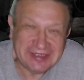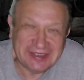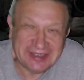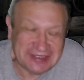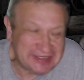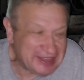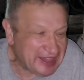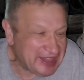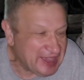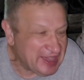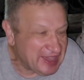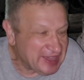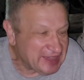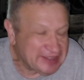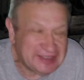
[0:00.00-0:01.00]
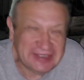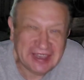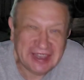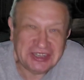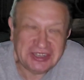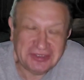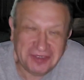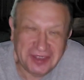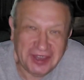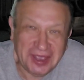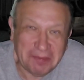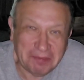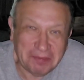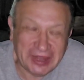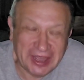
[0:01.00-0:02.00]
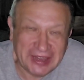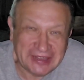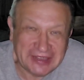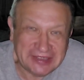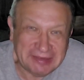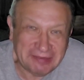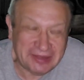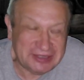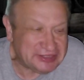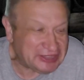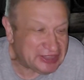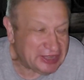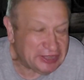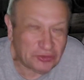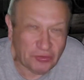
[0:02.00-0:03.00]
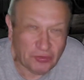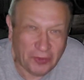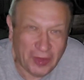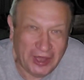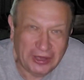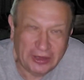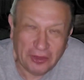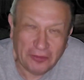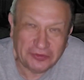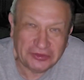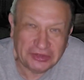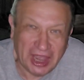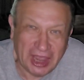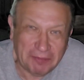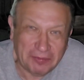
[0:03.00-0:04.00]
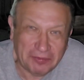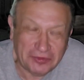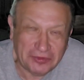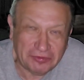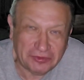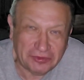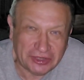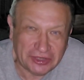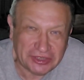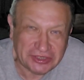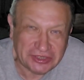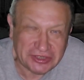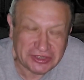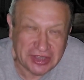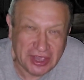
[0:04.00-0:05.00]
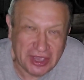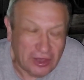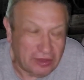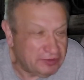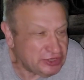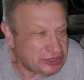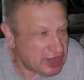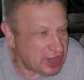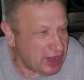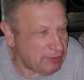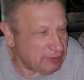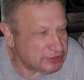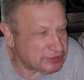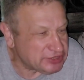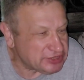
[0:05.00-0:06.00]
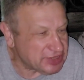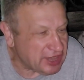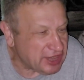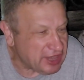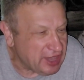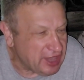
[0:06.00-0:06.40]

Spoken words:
you see, these Echeveria plants demonstrate one of type of inflorescence, which I would say